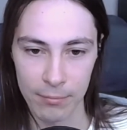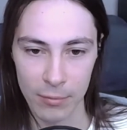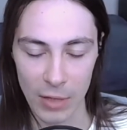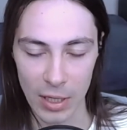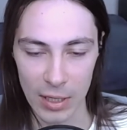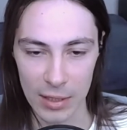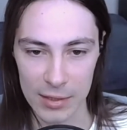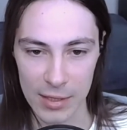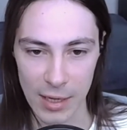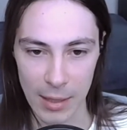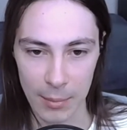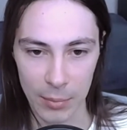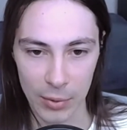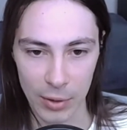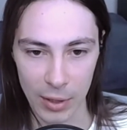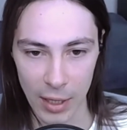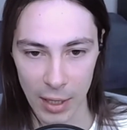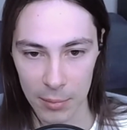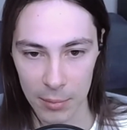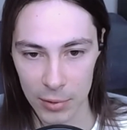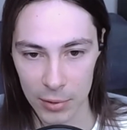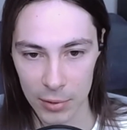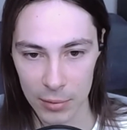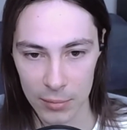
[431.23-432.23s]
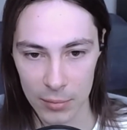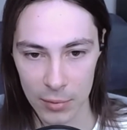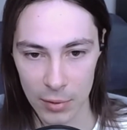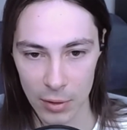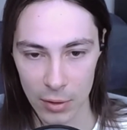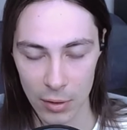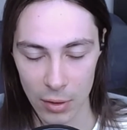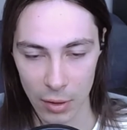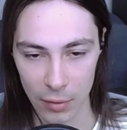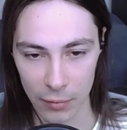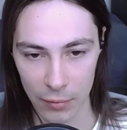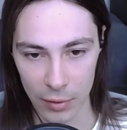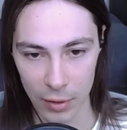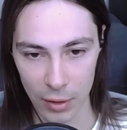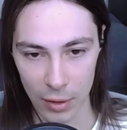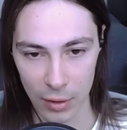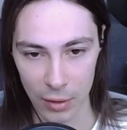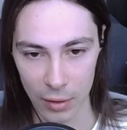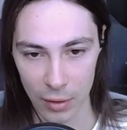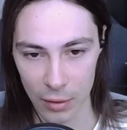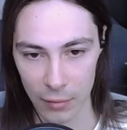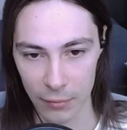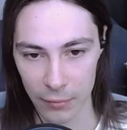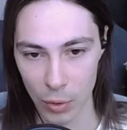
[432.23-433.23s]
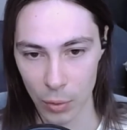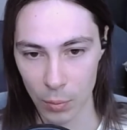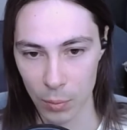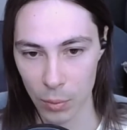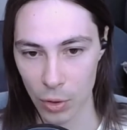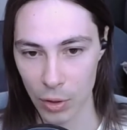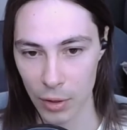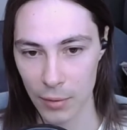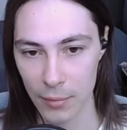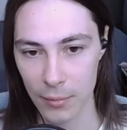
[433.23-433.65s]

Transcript: example app of the viewport,